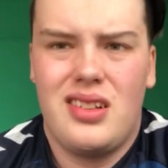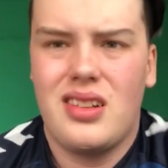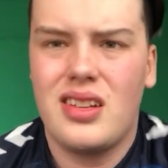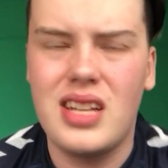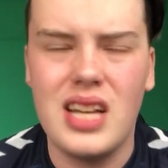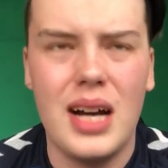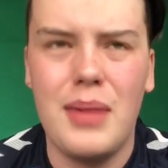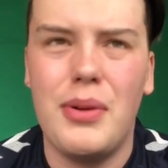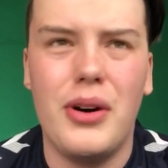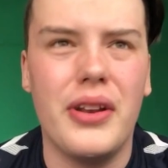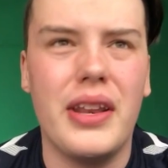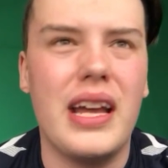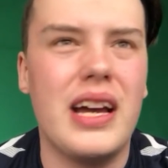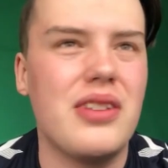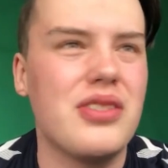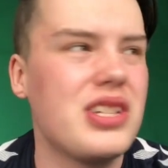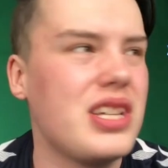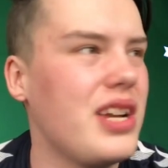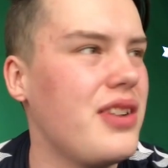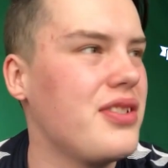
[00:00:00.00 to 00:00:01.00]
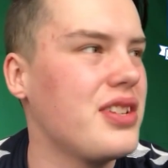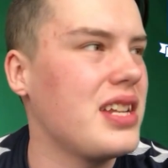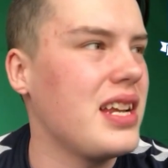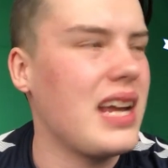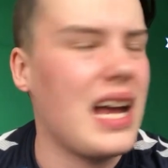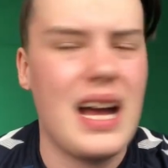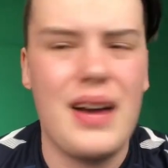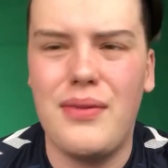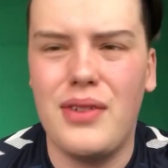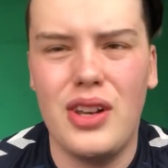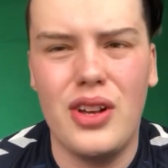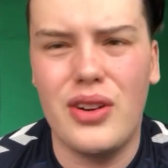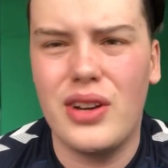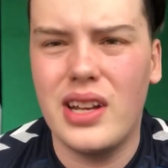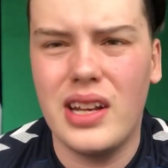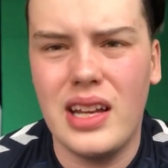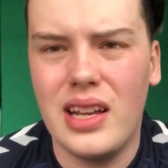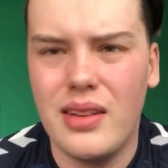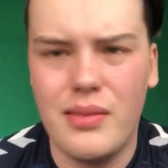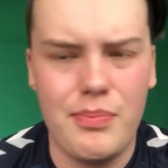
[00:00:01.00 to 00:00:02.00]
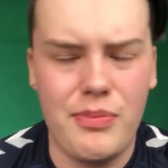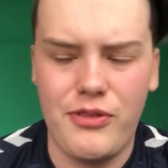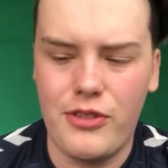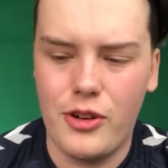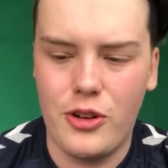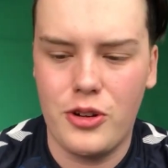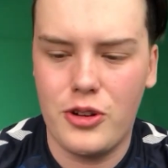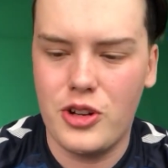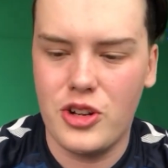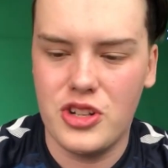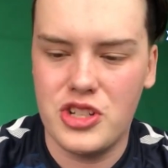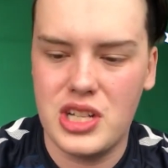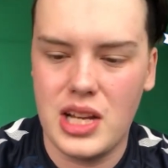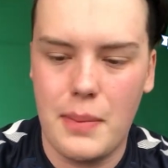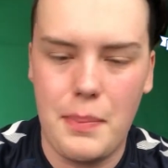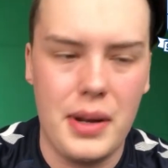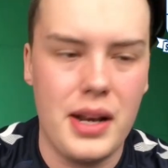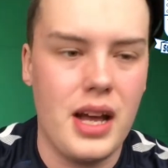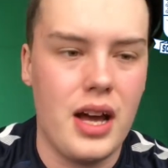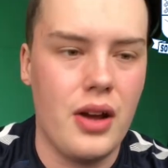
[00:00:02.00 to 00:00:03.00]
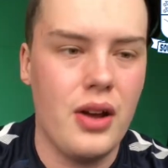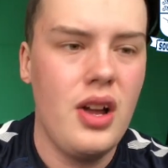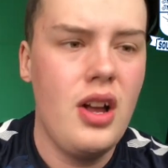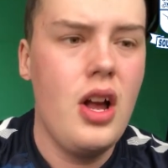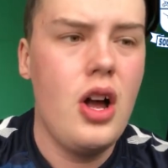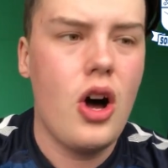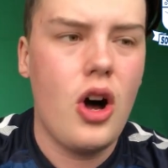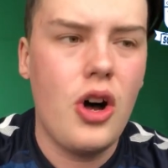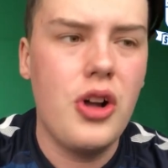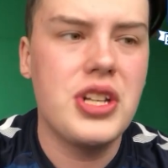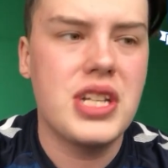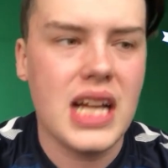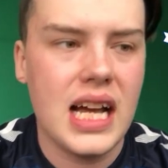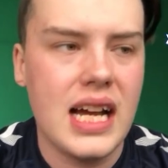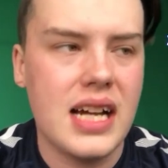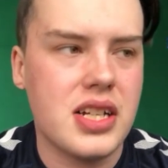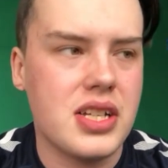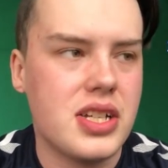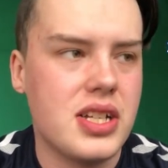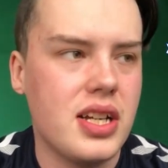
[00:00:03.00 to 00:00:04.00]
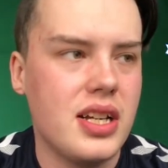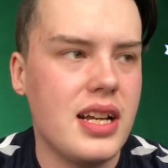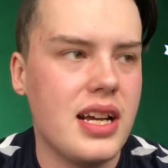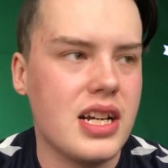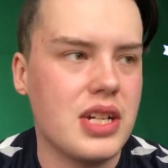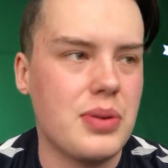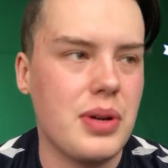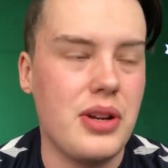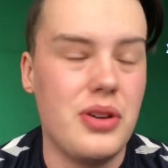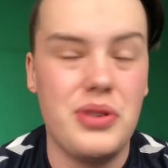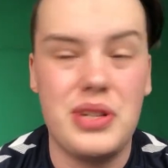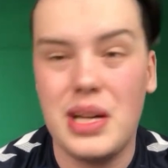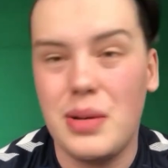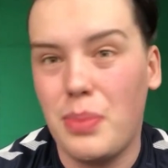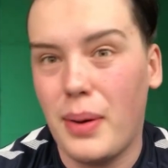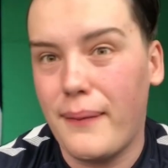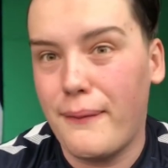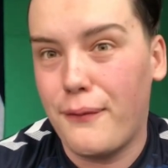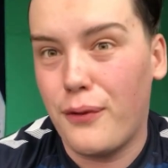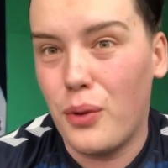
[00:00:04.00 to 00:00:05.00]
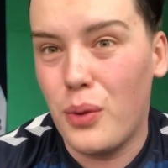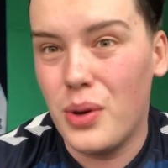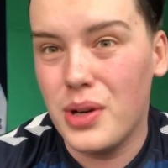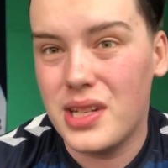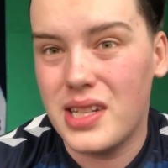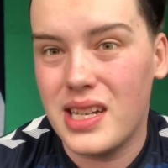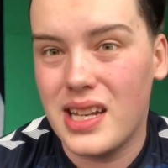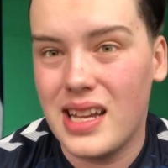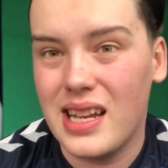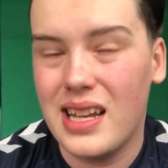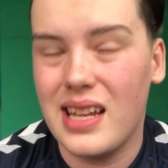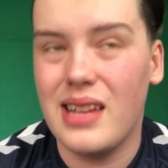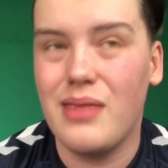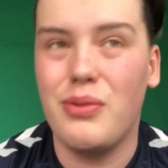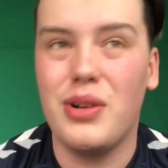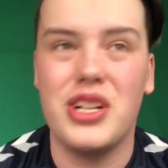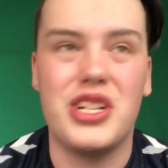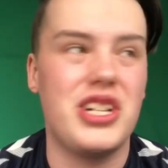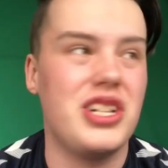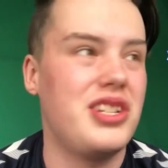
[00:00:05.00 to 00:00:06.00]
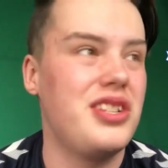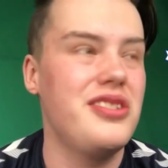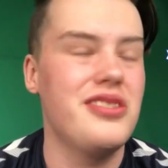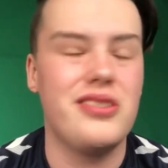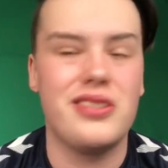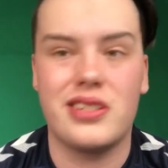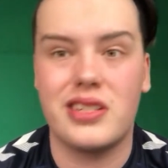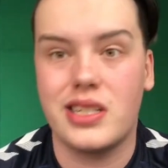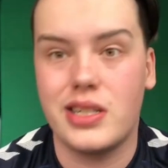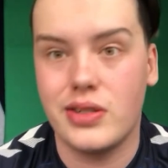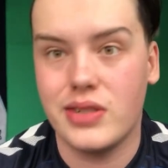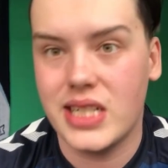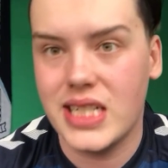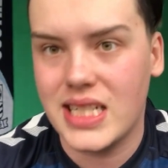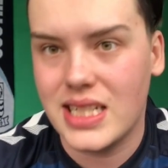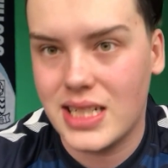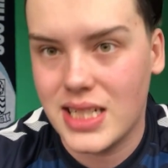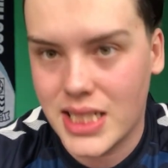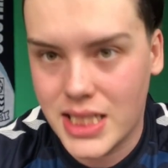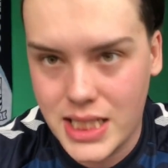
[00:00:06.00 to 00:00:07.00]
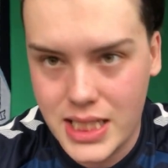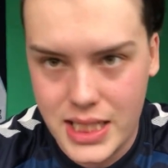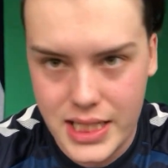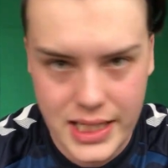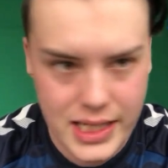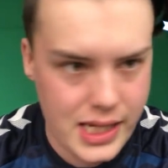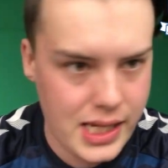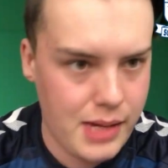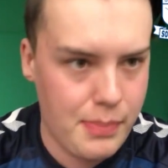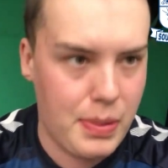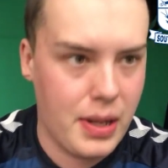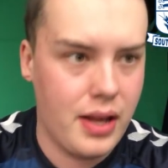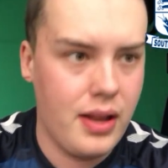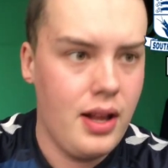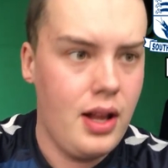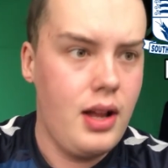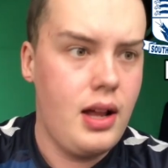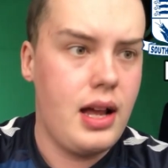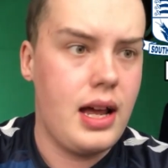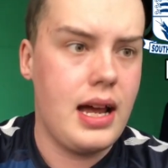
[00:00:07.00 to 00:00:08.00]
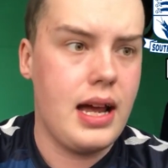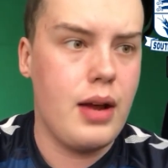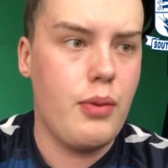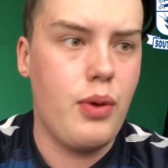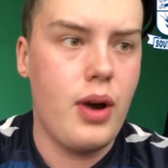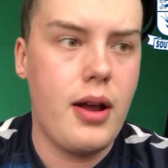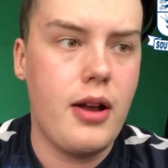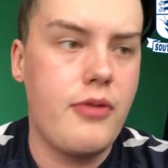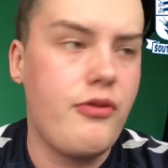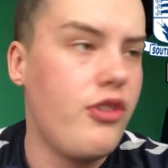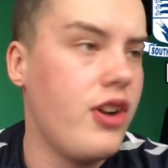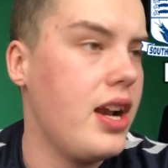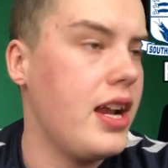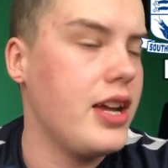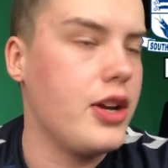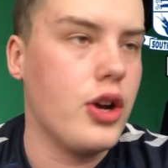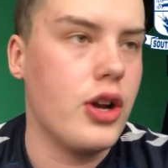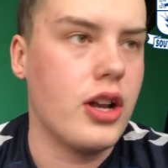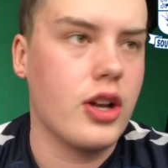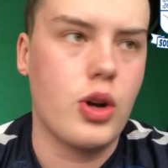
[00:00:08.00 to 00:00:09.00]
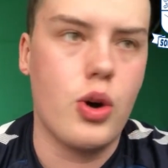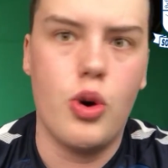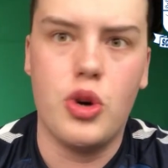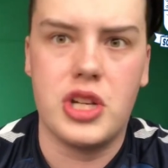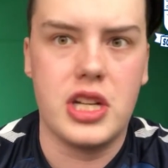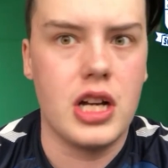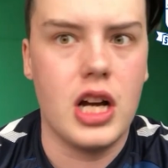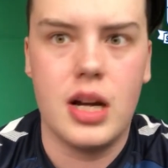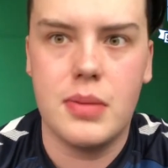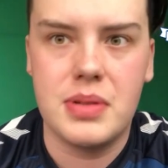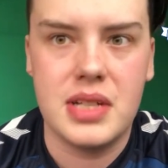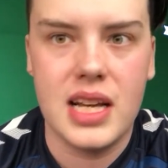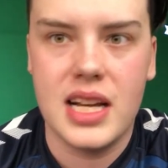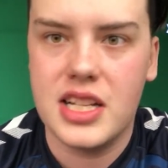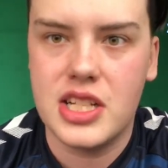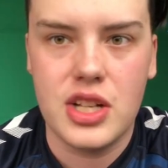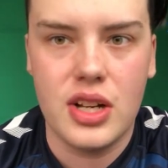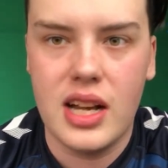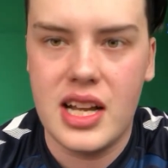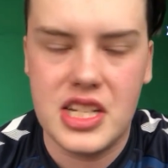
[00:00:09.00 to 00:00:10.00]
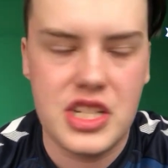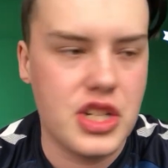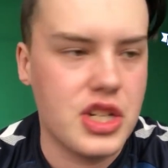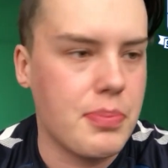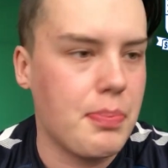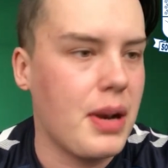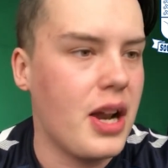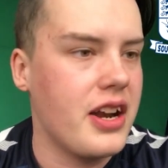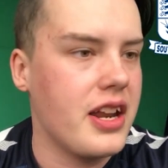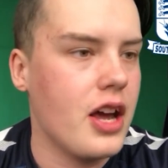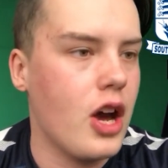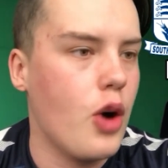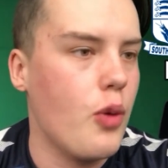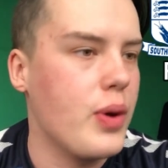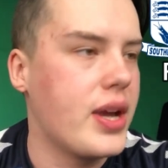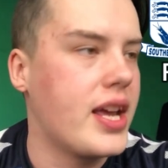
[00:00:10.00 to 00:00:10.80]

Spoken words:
Come on now, seriously, have a look at it, for God's sake. But no, on to Exeter next week, who did win 4-1 today, which is not great to see, but hey, we're really good at causing upsets, so let's just bloody hope